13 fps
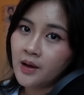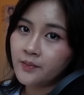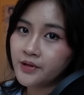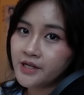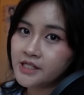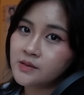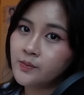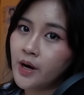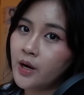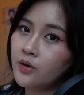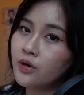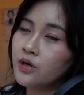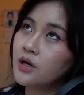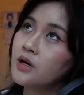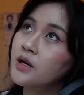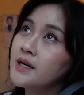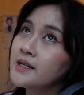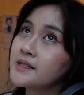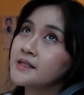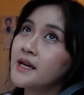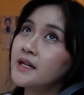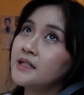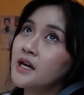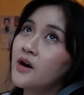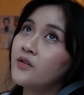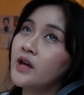I placed my order
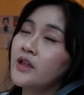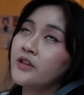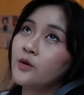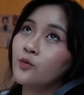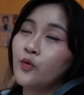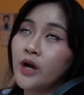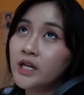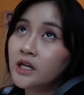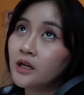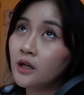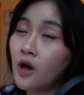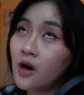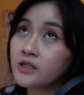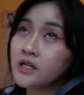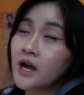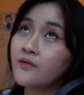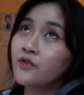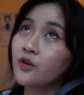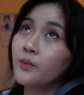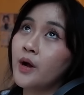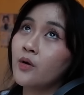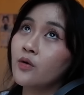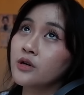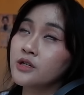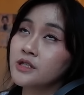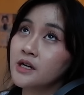sat down, and then waited a long time for my
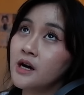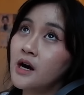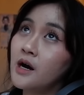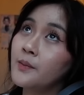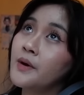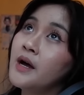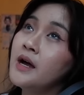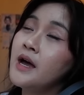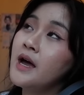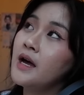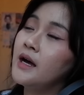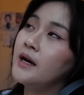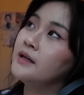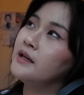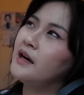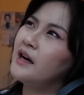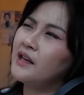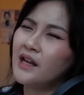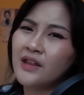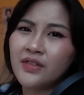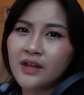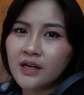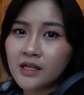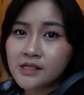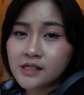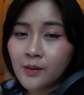order to come. And I
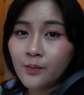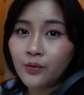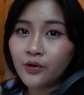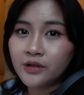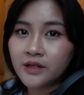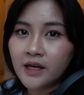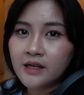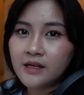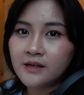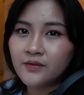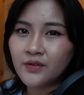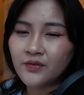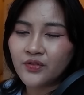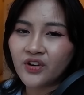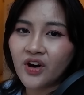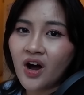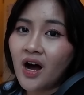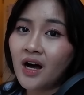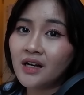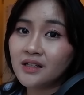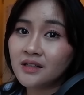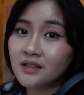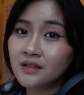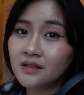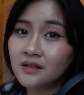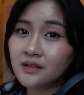think at some point they even forgot
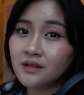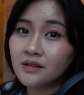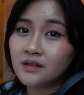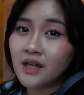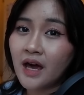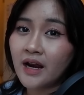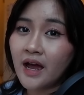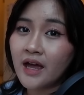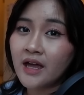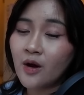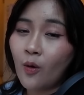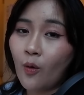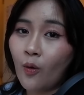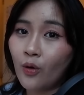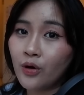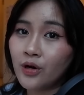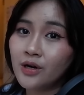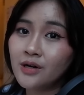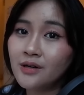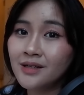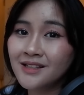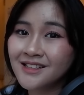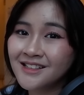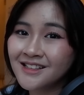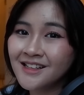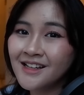that I ordered
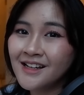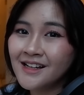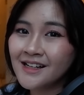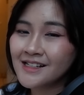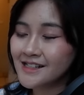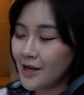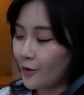because